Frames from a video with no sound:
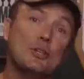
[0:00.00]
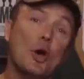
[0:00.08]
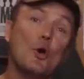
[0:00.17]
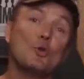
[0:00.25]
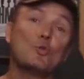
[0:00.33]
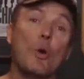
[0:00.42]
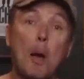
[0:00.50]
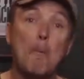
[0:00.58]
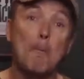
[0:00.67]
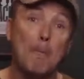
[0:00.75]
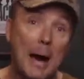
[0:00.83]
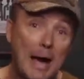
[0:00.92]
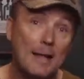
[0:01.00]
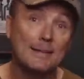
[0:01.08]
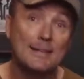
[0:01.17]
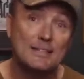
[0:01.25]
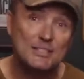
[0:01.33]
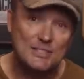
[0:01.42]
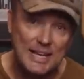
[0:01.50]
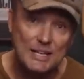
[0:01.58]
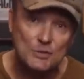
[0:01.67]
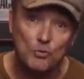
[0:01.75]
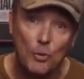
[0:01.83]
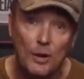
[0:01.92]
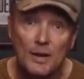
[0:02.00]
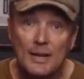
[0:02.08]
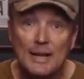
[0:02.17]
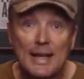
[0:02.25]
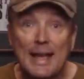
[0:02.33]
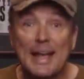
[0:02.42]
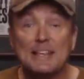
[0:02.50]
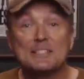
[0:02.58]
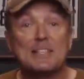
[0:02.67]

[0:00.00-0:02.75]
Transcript: knows what MOLLE stands for? It